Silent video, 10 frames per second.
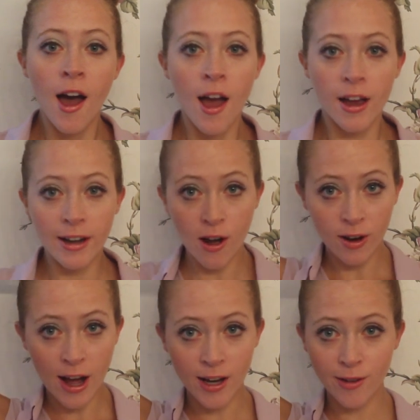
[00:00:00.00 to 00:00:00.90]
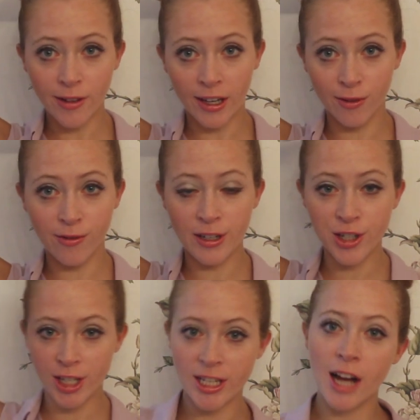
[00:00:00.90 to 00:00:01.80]
And now kind of like a
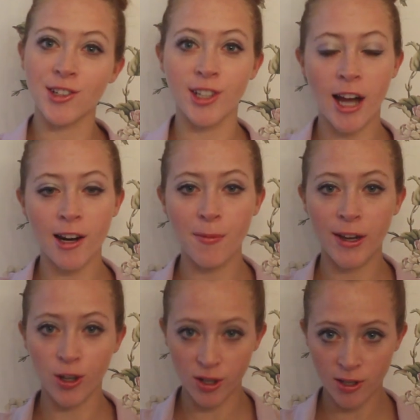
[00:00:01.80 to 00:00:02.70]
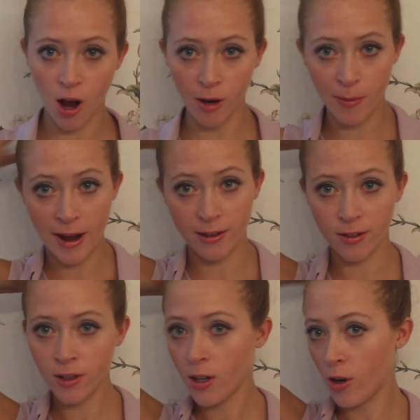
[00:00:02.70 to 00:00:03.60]
finishing touch to kind of make your sock
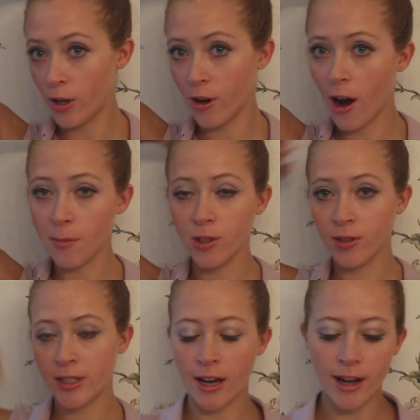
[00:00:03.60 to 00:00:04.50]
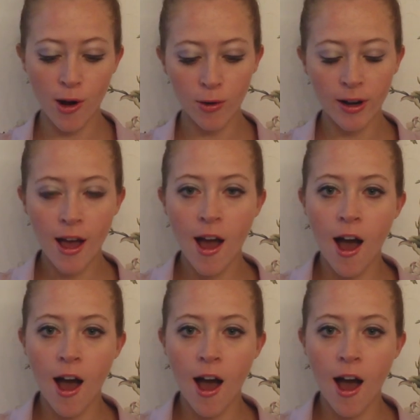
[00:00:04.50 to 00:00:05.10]
bun or your updo stand out.